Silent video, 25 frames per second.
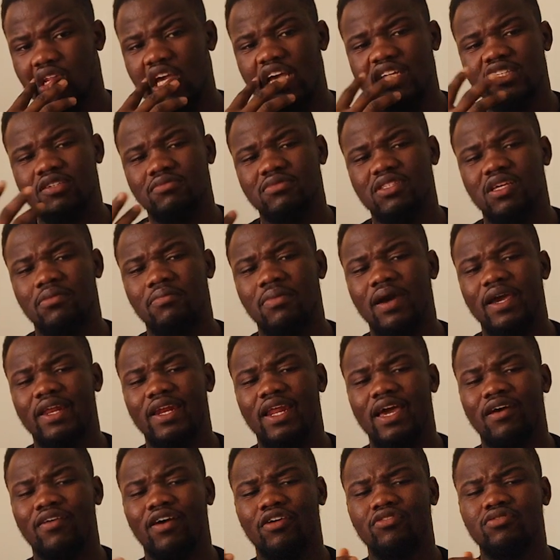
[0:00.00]

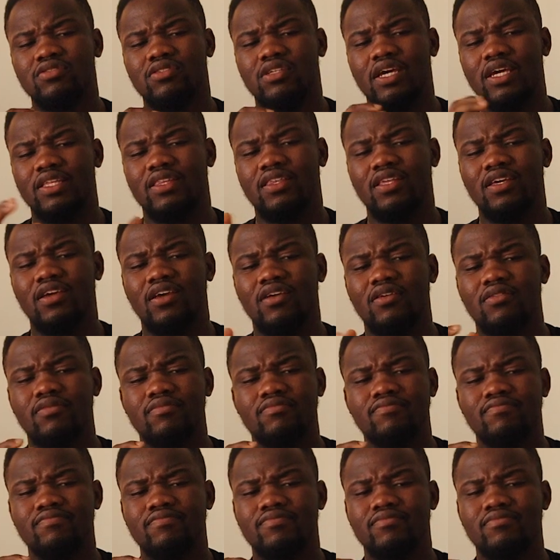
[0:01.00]
around, I think,
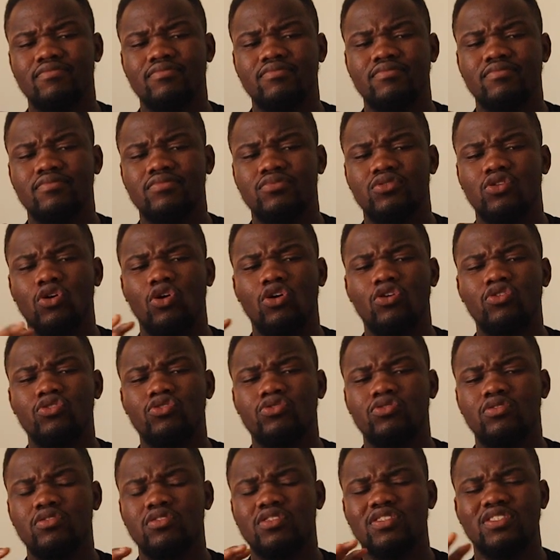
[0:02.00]

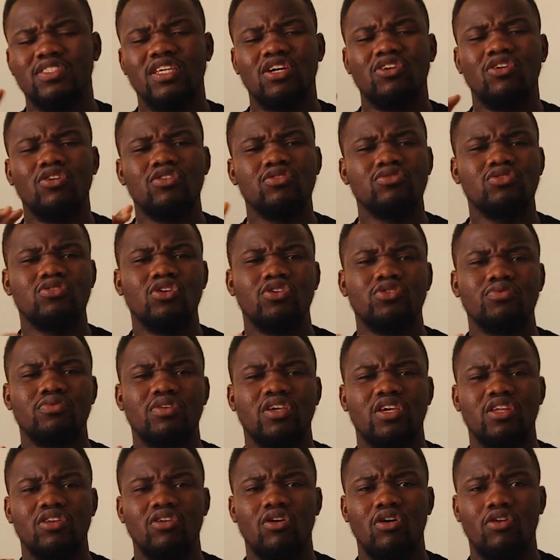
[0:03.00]
third
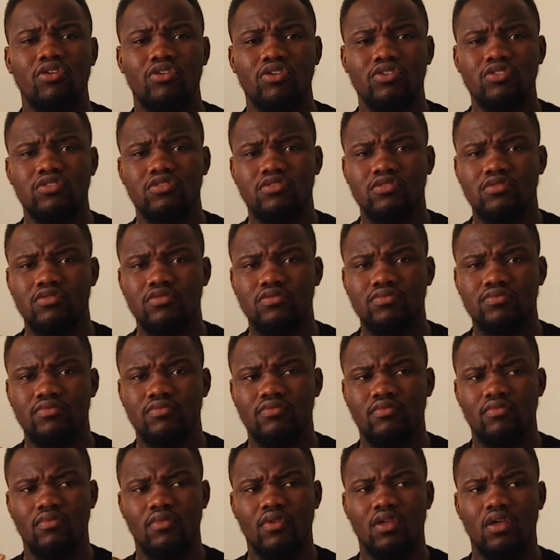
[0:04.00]
week in August,
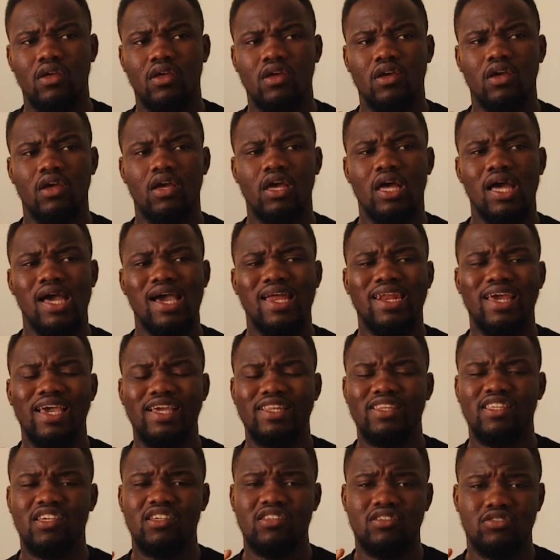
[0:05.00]
and
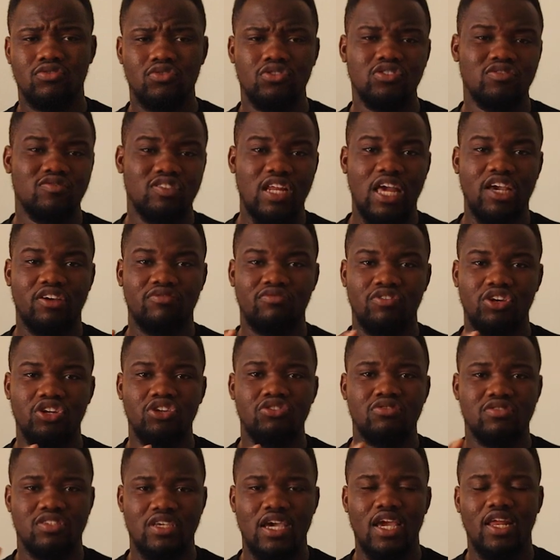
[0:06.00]
I think it was like
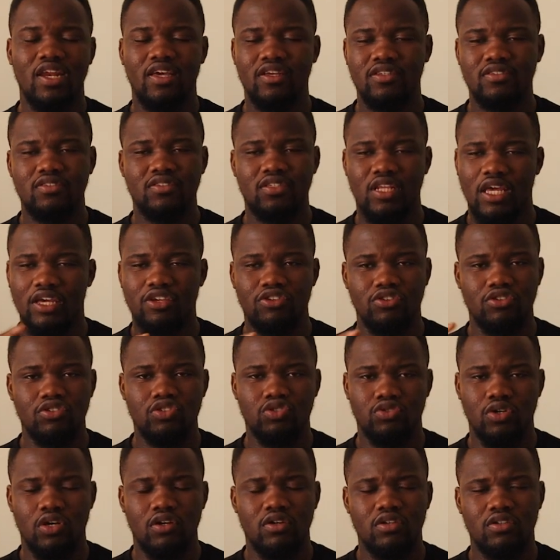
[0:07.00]
radio silence, like
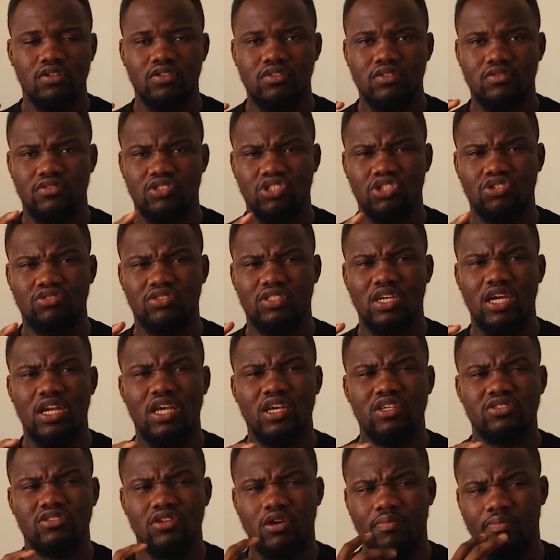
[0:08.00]
usual, radio
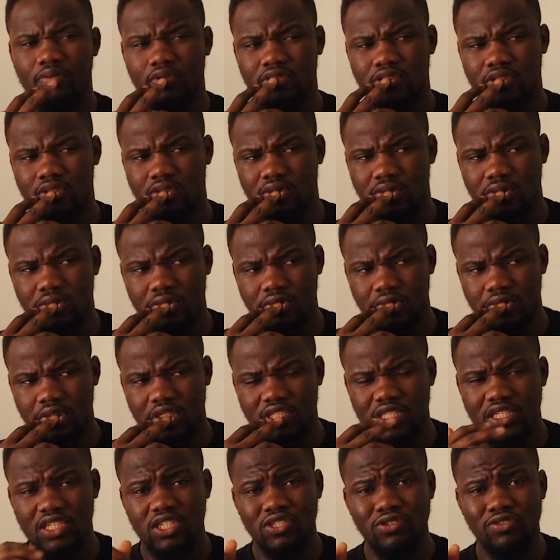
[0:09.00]
silence up until
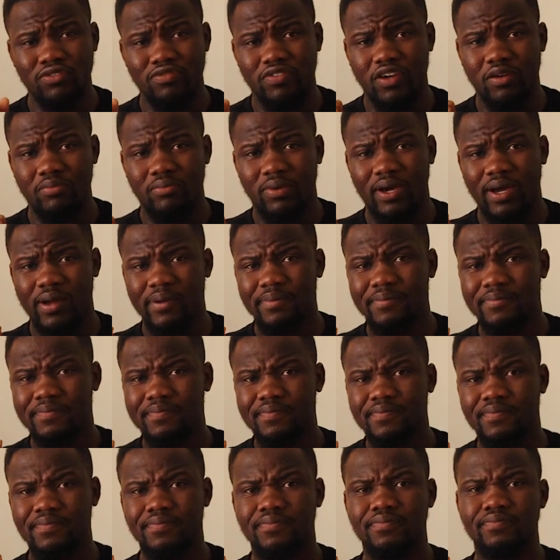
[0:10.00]
I think November.
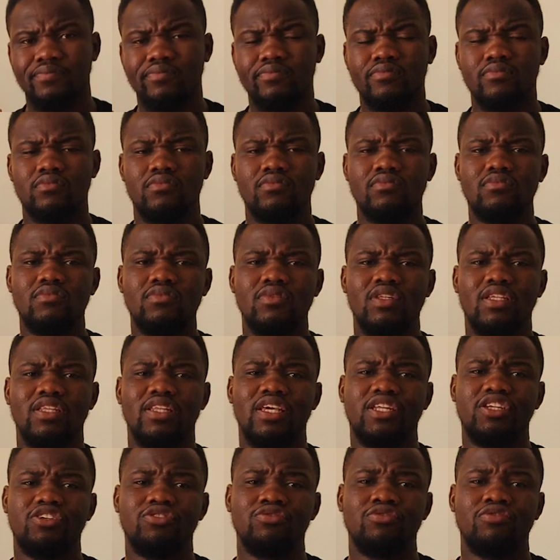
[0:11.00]

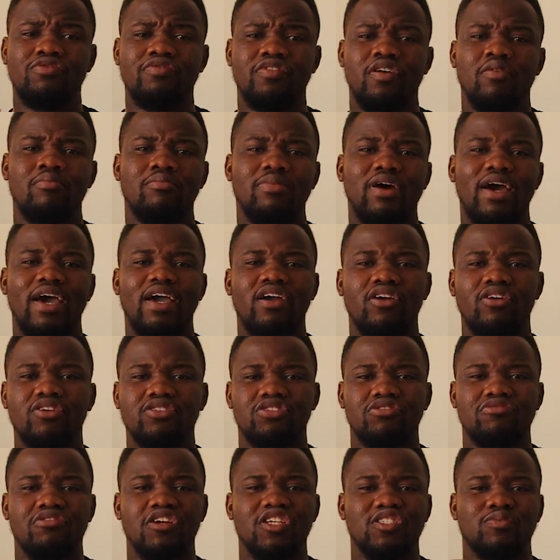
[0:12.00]
And in November I
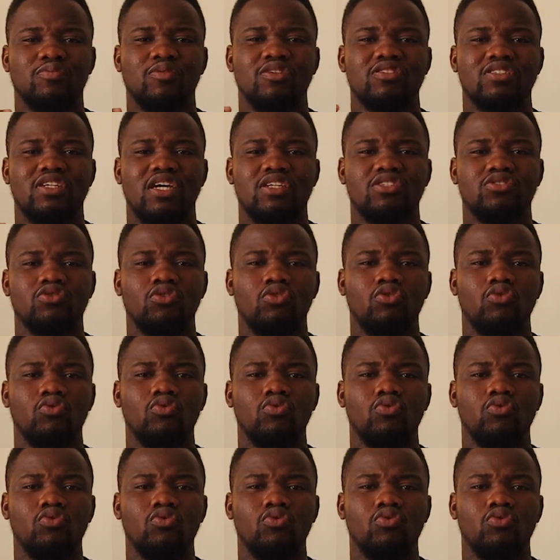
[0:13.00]
got a response that